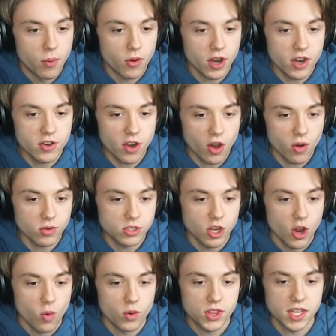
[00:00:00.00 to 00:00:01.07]
Put a note
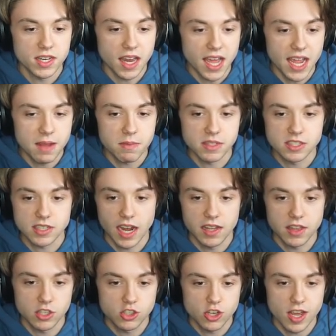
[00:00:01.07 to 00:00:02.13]
with a name inside
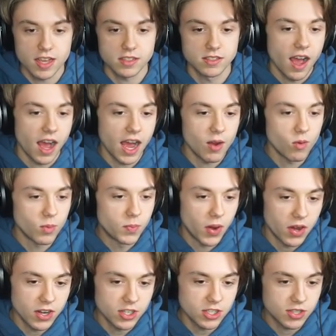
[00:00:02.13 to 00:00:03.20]
the chest. I will
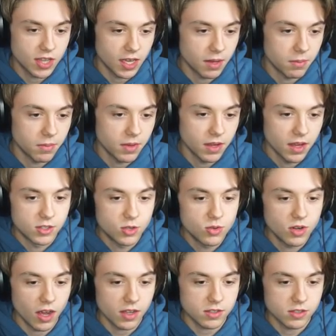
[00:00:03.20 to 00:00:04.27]
punish them. Do
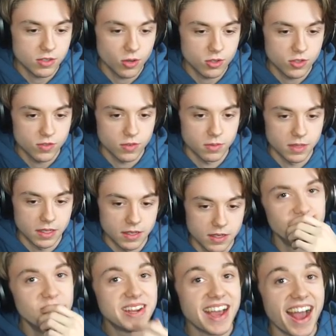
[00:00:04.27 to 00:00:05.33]
not search for me.
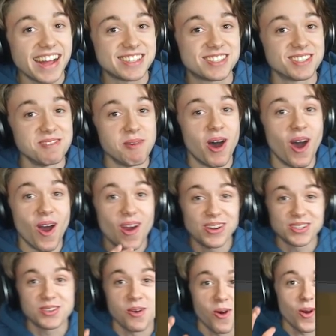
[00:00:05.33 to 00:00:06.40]
We got some
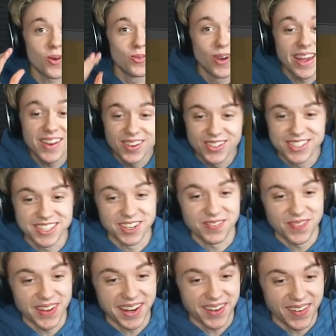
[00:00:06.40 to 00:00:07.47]
hardcore riddles to
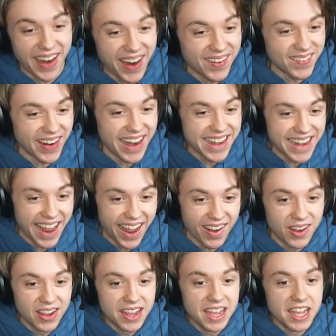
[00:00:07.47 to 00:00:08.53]
figure out right now.